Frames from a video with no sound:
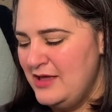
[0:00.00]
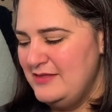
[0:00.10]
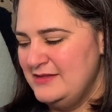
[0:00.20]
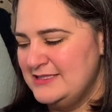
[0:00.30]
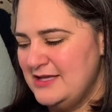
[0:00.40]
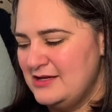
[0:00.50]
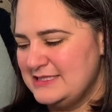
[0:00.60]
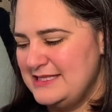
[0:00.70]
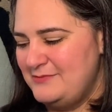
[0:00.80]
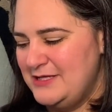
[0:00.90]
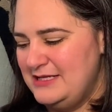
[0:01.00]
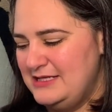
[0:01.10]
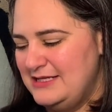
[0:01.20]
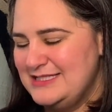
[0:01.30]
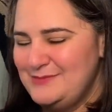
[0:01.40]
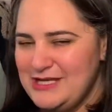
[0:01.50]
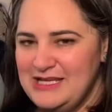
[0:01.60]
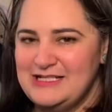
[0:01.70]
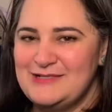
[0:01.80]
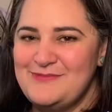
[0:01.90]
these socks have been
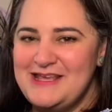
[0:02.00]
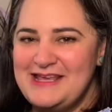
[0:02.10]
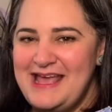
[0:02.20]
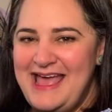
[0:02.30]
speaking to me